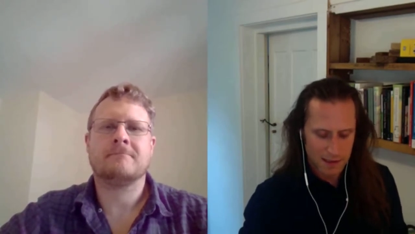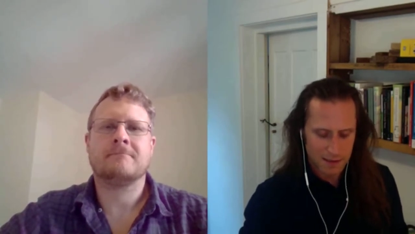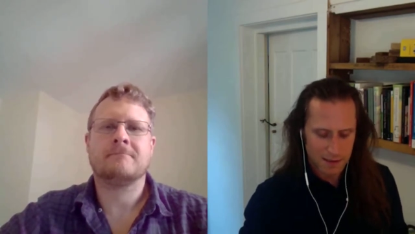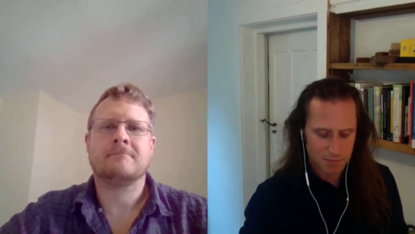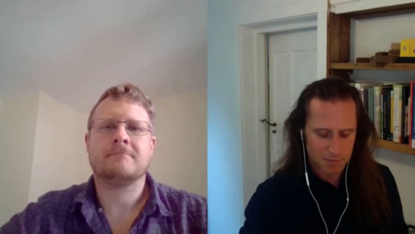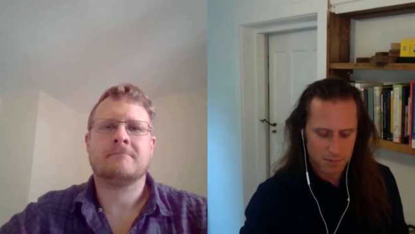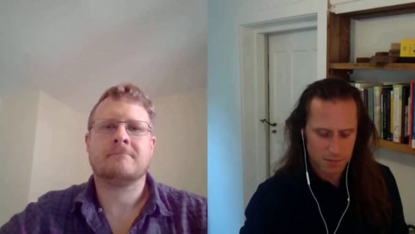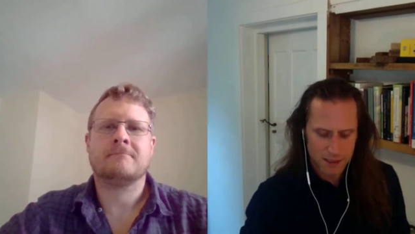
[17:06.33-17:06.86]

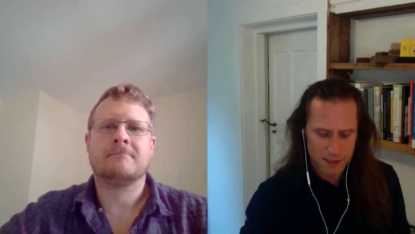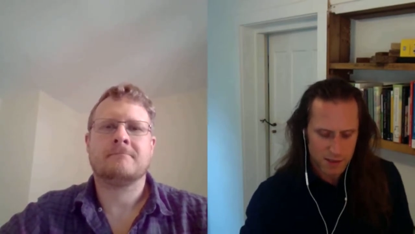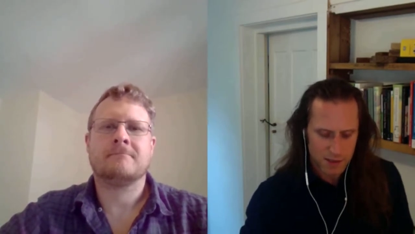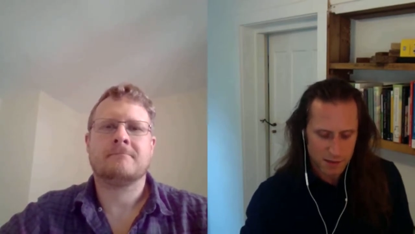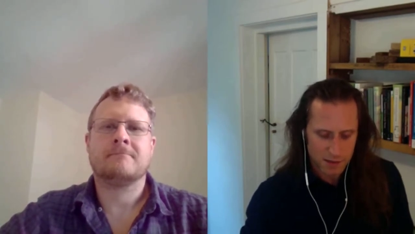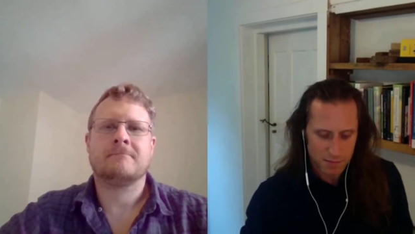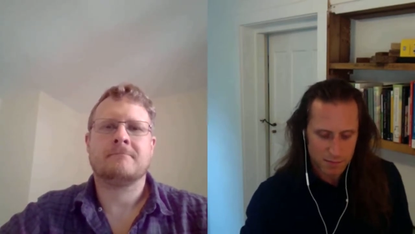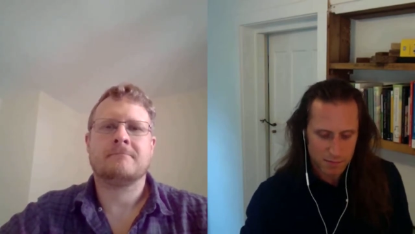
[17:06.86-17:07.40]
Speaker 1: then
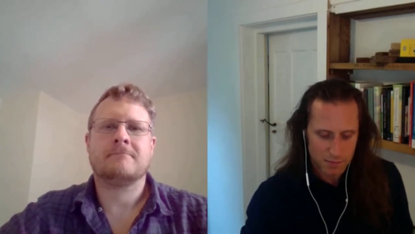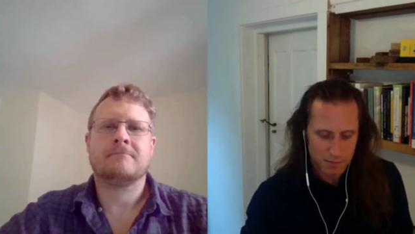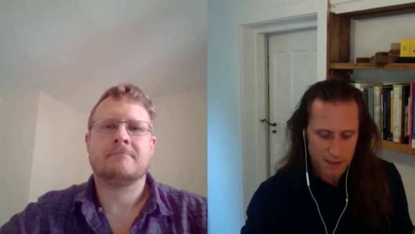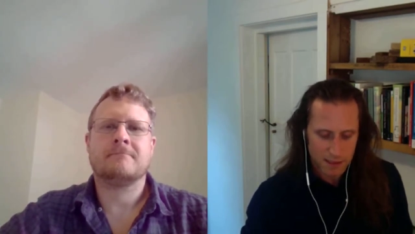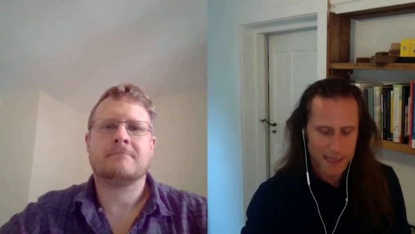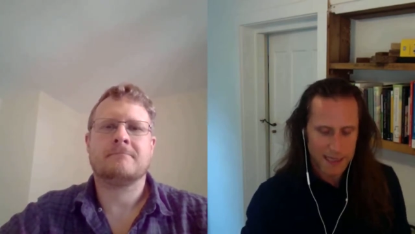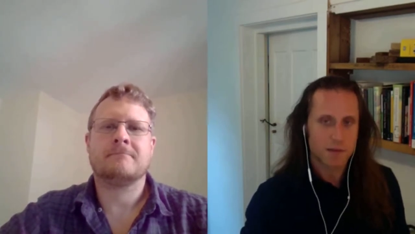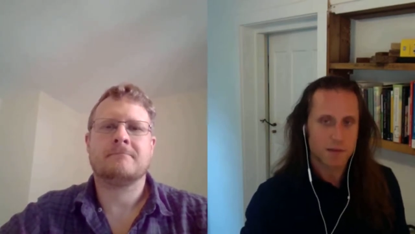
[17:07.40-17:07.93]
they just
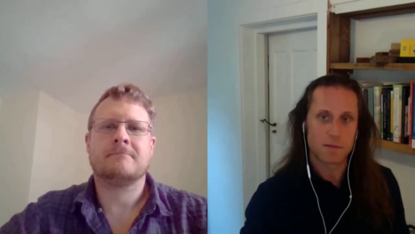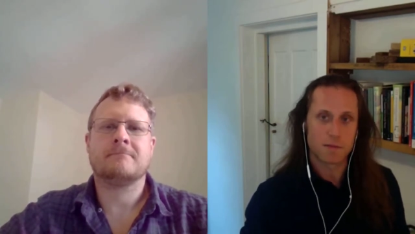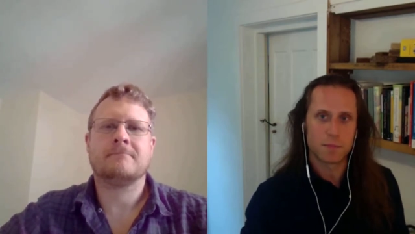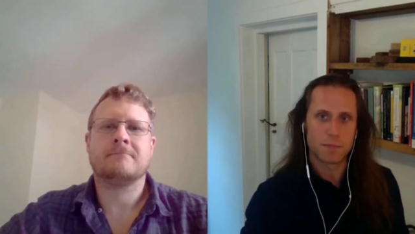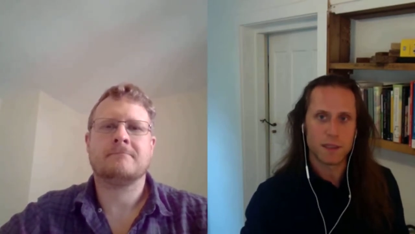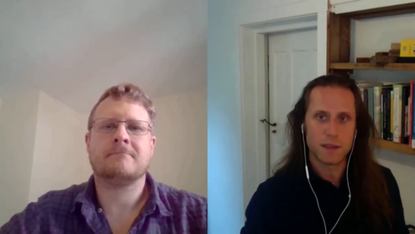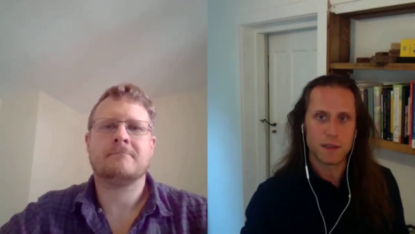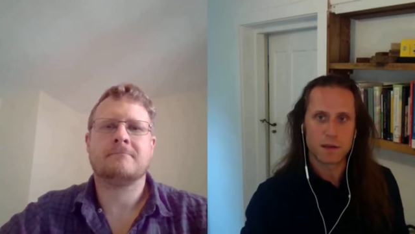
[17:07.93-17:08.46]

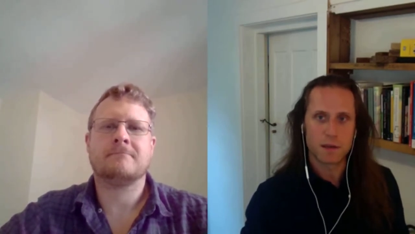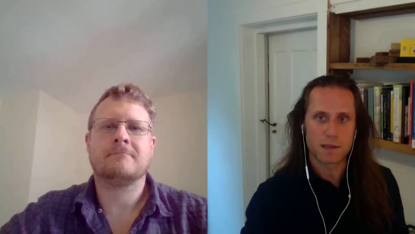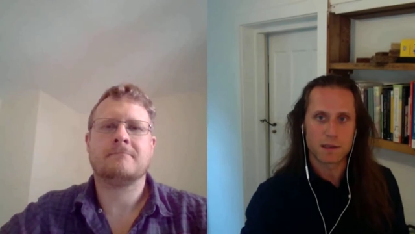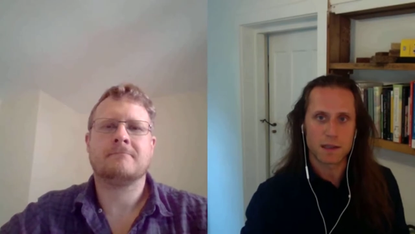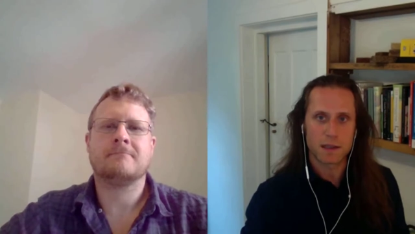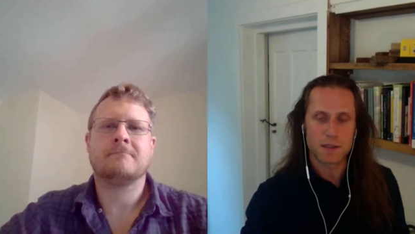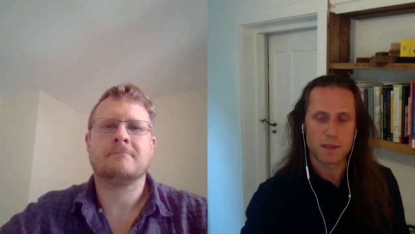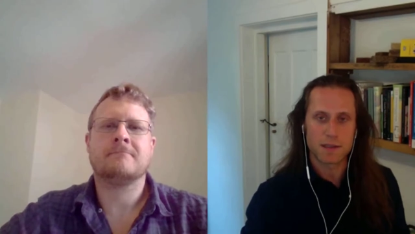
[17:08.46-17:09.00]
can't be
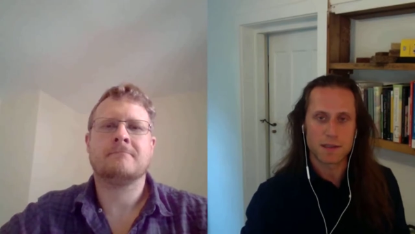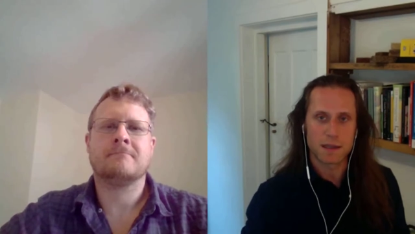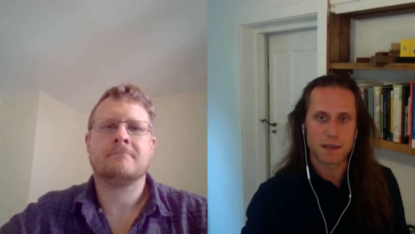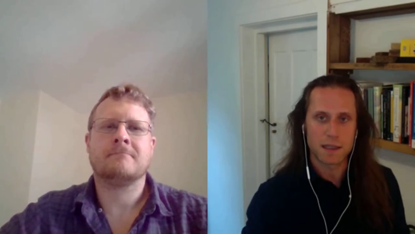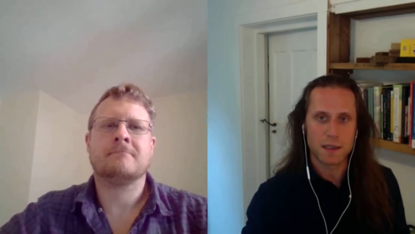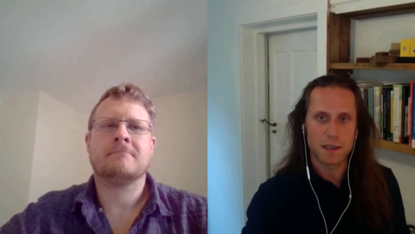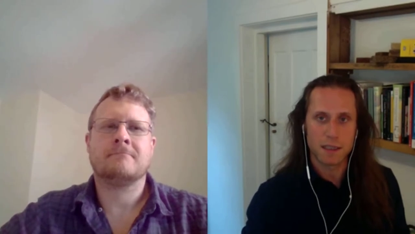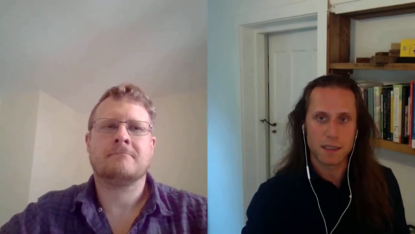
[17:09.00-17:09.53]

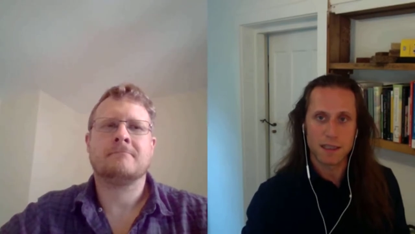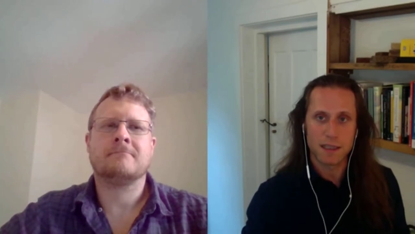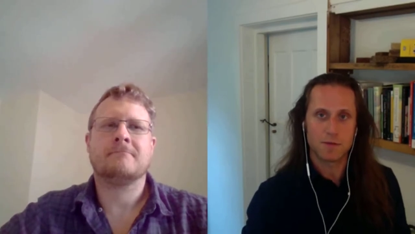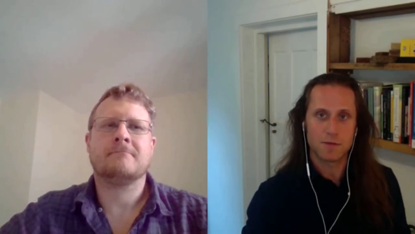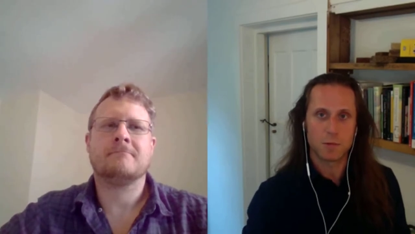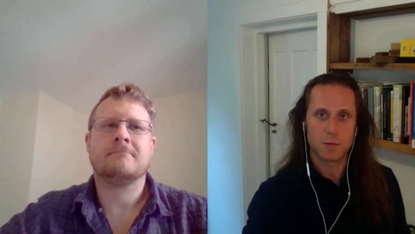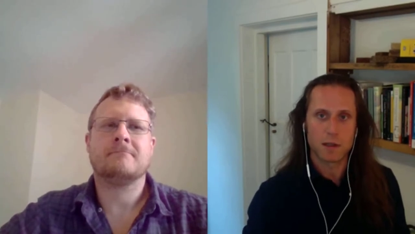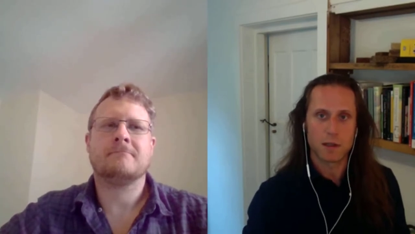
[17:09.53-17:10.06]
autonomous in any
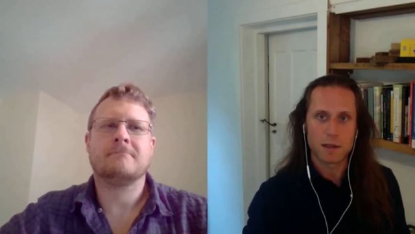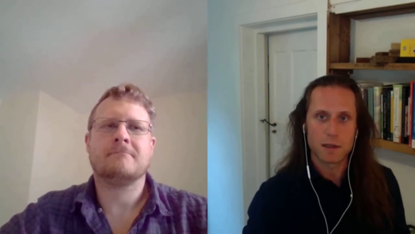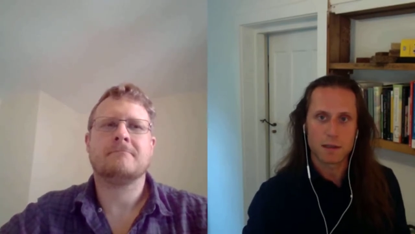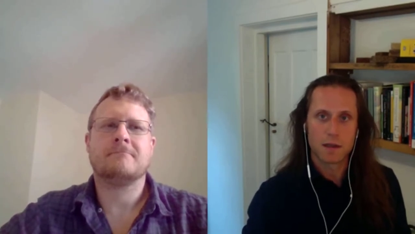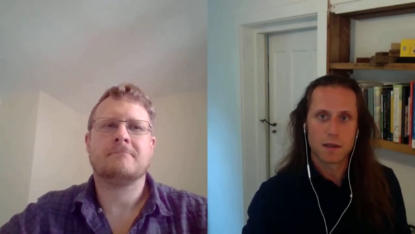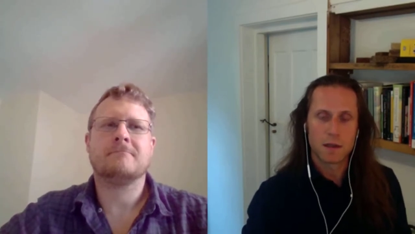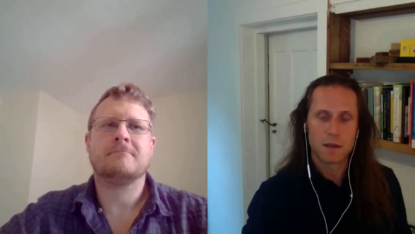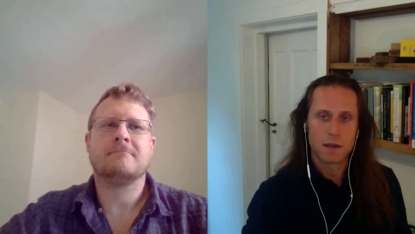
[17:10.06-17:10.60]
meaningful
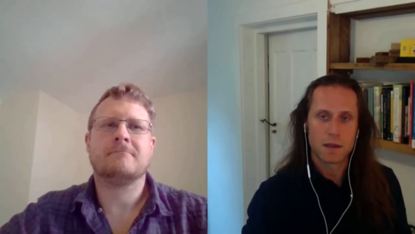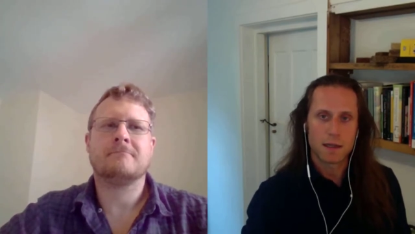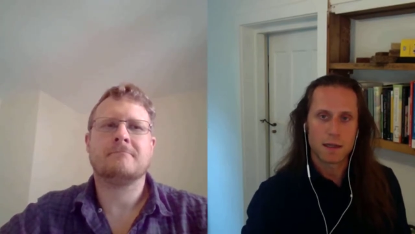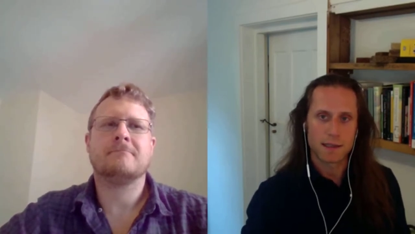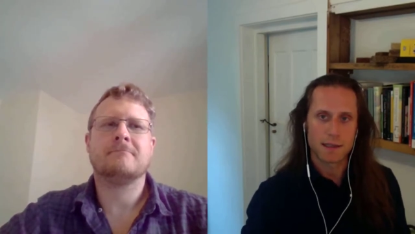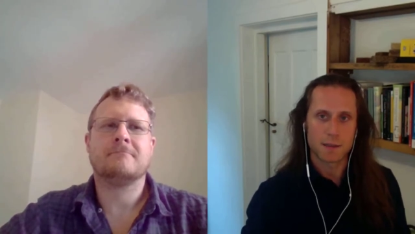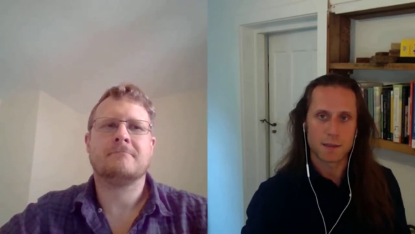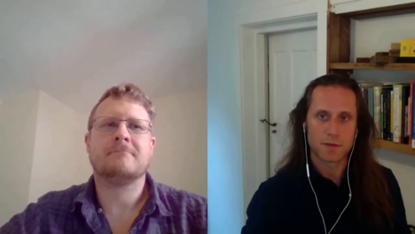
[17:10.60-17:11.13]
way,
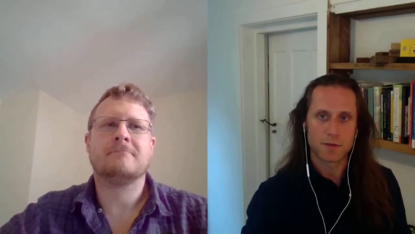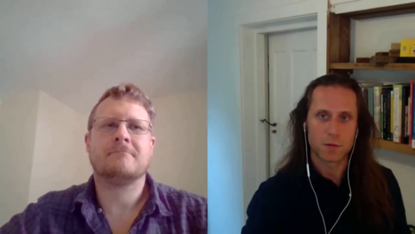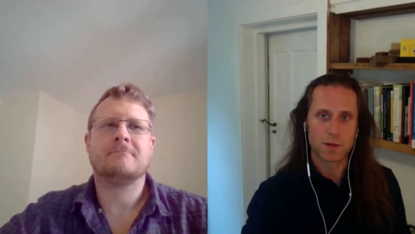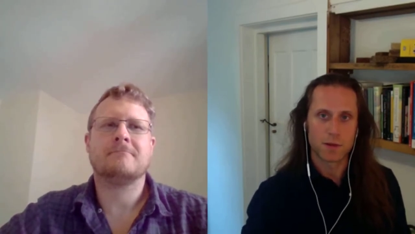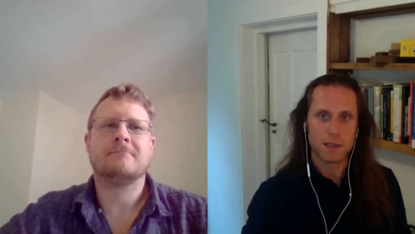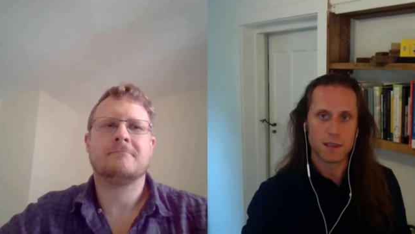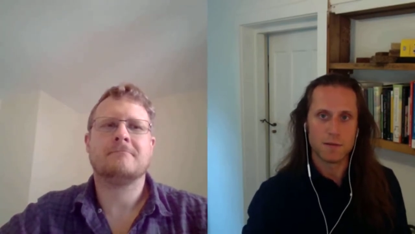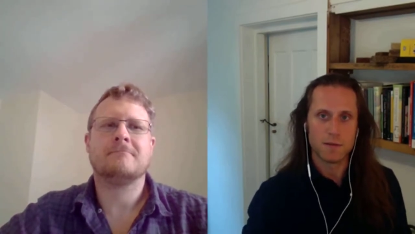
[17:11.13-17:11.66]
except
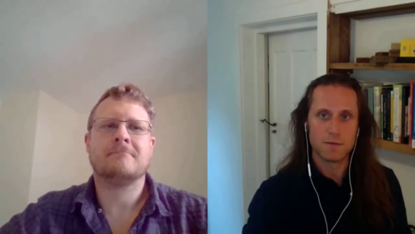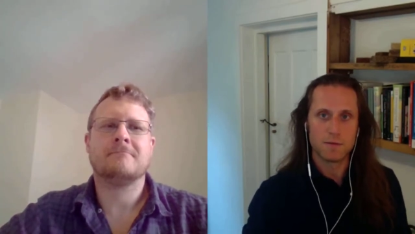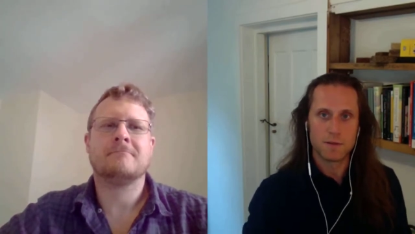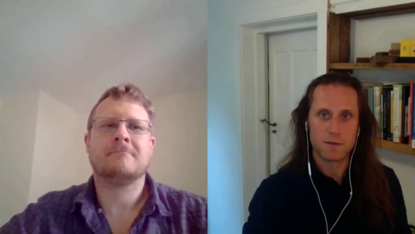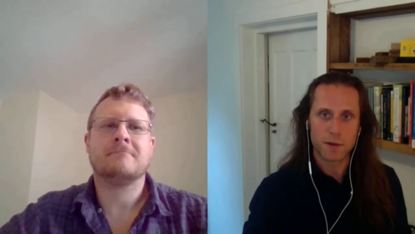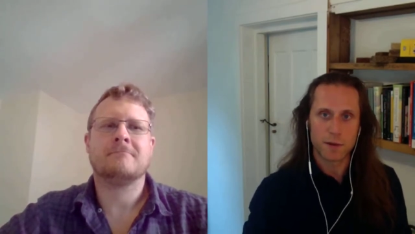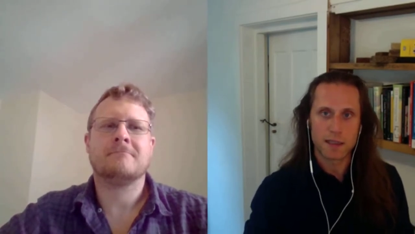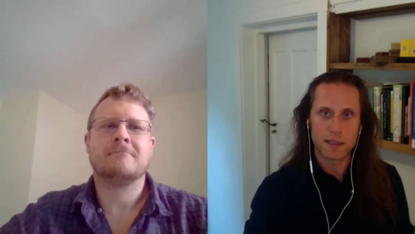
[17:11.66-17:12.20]
for
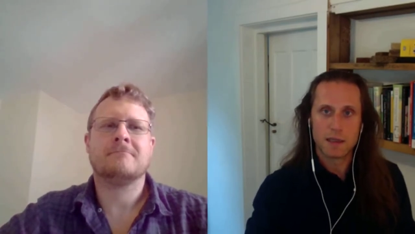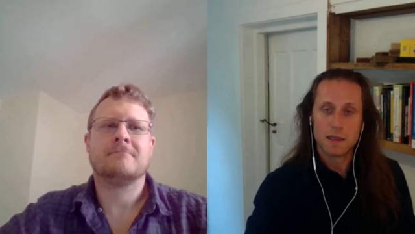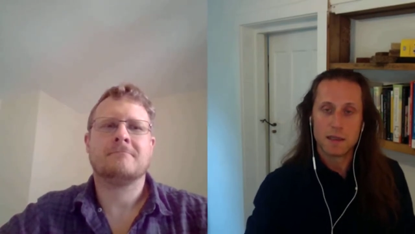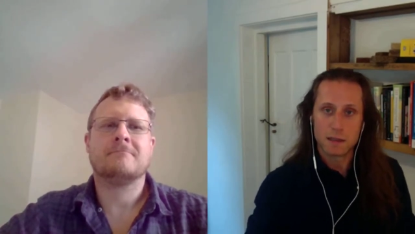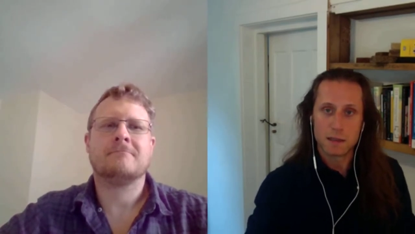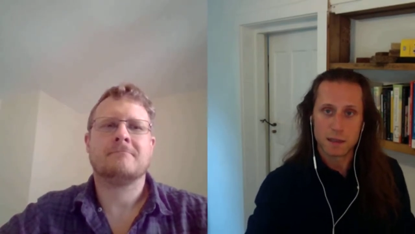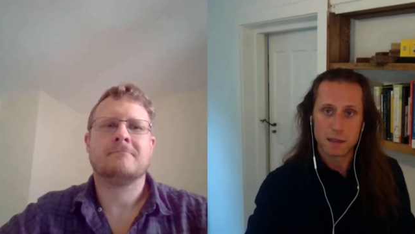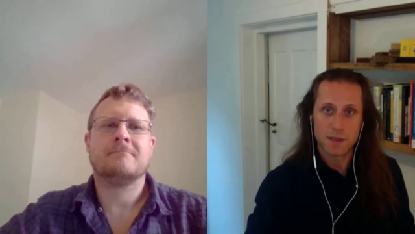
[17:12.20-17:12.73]
the
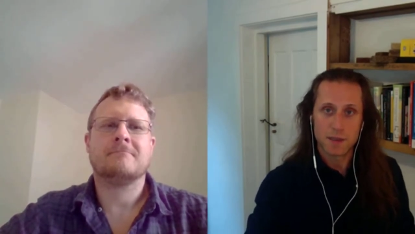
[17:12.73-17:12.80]
very